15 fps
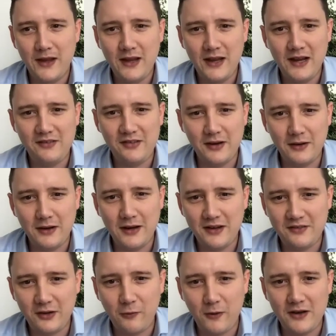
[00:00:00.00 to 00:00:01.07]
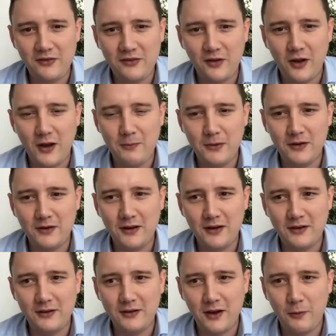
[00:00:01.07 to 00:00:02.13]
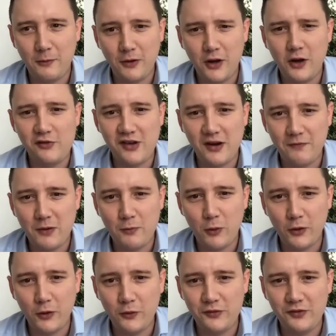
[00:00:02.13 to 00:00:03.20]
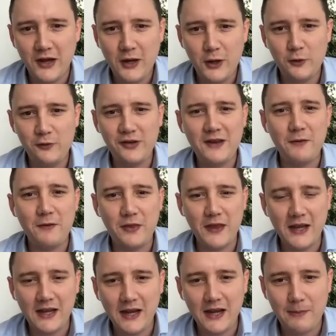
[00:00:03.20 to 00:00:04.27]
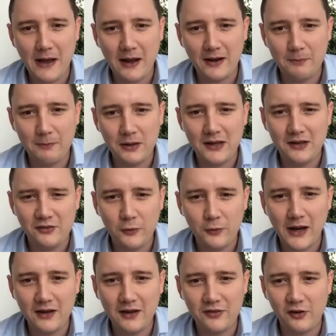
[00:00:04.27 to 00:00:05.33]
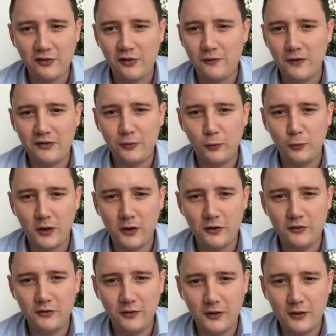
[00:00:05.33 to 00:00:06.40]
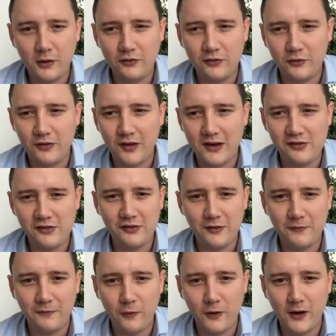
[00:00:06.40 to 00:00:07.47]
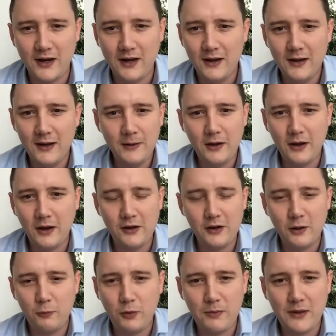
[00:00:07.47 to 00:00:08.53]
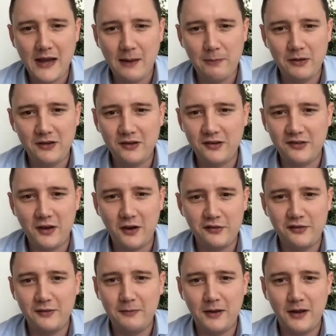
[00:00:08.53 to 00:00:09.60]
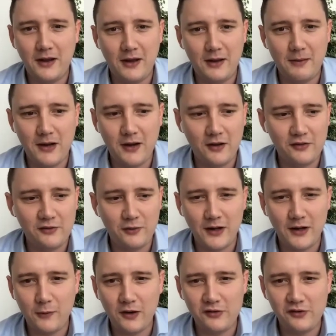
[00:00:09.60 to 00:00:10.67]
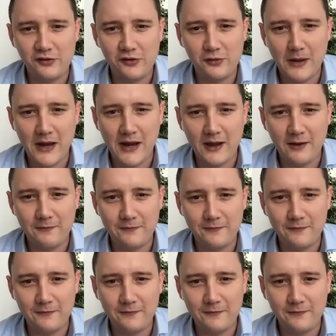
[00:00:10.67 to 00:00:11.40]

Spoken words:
it's a great time, and I would urge everyone who's even thinking about it, please do get in touch with us. All our consultations are free. You know, we'd be happy to discuss and answer any questions you may have.